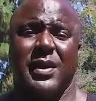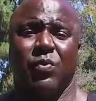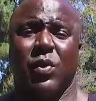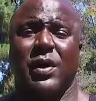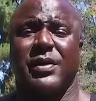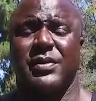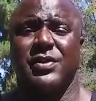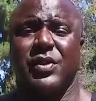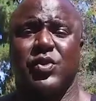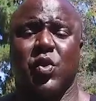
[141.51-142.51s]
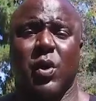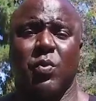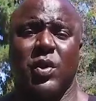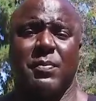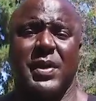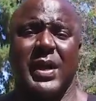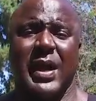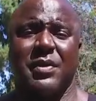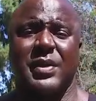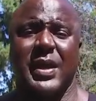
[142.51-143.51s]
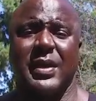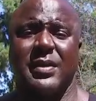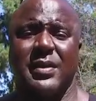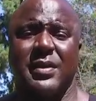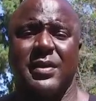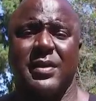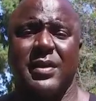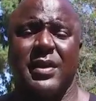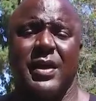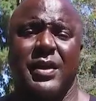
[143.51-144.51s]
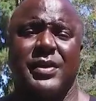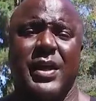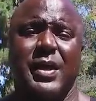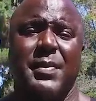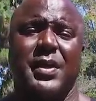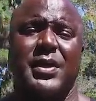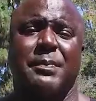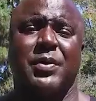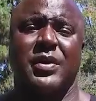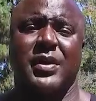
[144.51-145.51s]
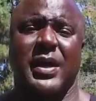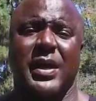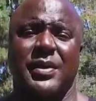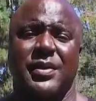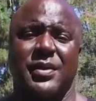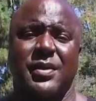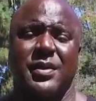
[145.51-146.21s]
and walks into the dorm where he'll be housed at, it's him and a couple other guys.